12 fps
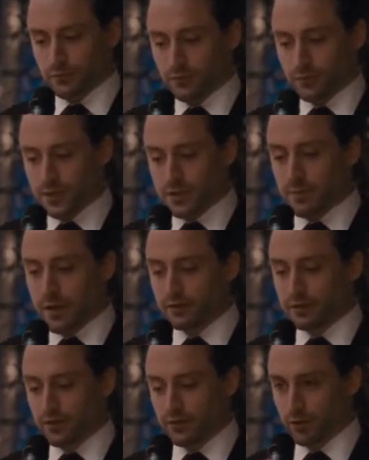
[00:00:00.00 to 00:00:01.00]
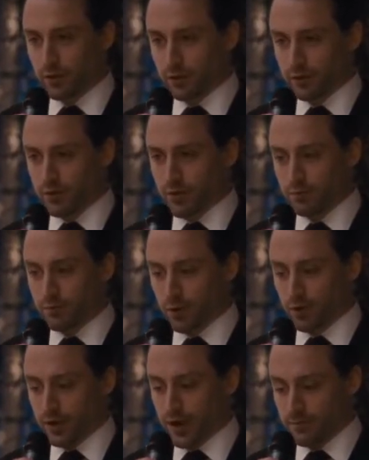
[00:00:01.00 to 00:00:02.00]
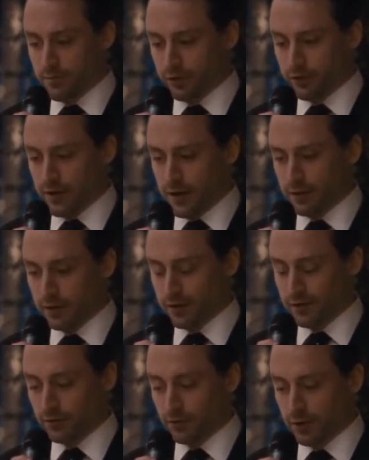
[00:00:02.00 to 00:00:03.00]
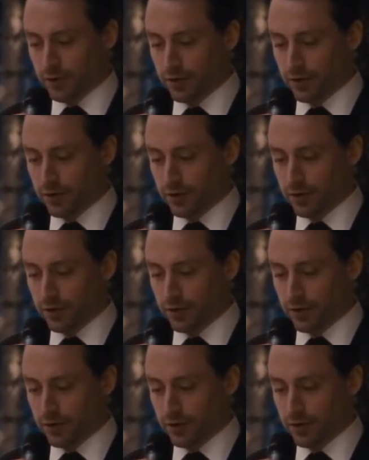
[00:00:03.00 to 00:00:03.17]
It's a mental disorder. It's called borderline personality disorder.